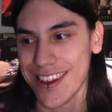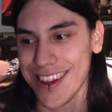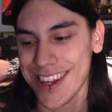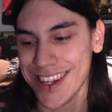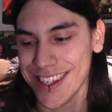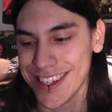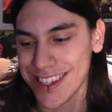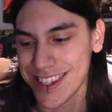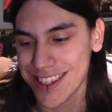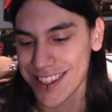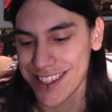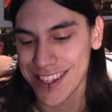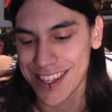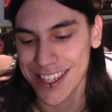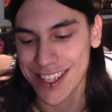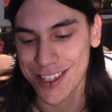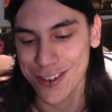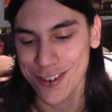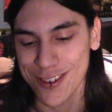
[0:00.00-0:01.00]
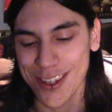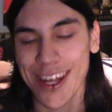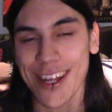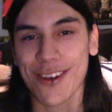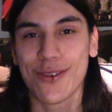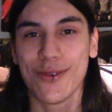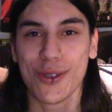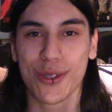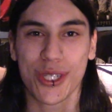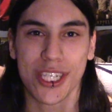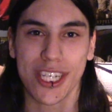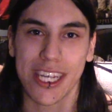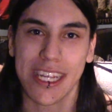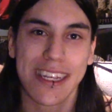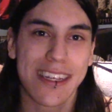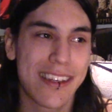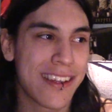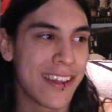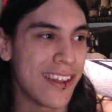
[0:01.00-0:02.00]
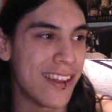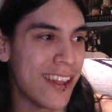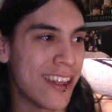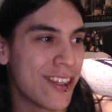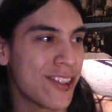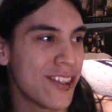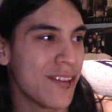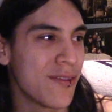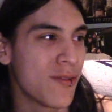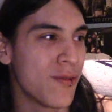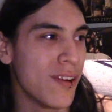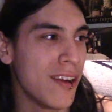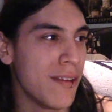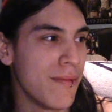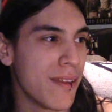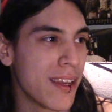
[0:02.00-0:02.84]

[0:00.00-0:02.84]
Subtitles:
and you get to do a lot of cool shit, and a lot of shit where I'm